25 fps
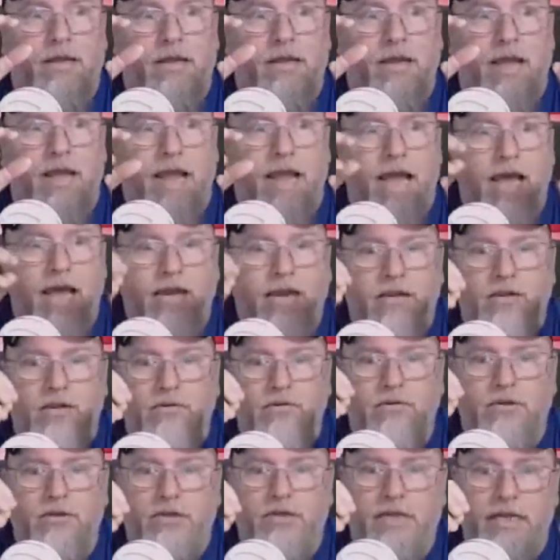how do
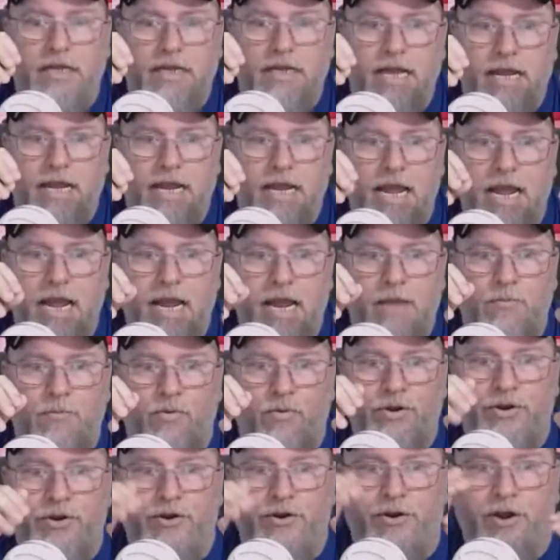you look at that game
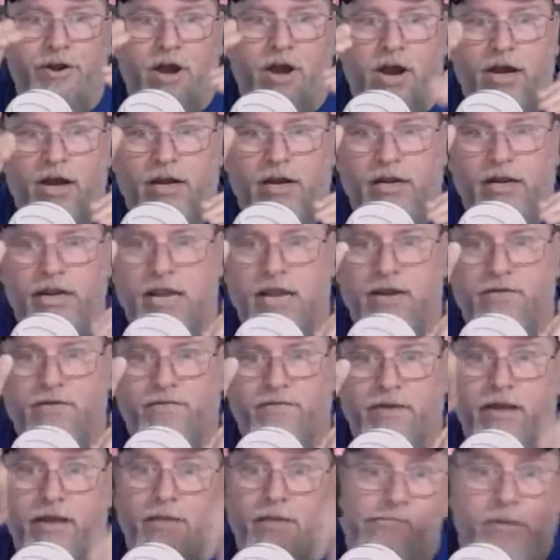when you're not a Gator
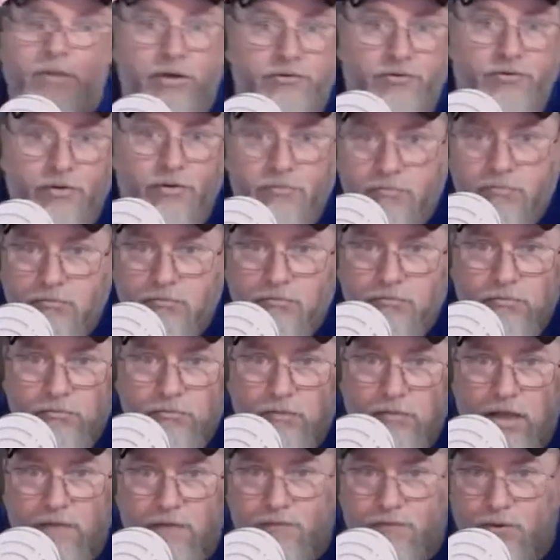fan, Buttram?
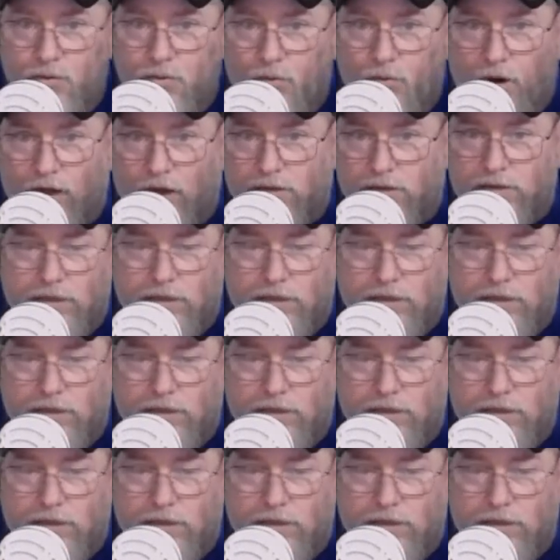If you watched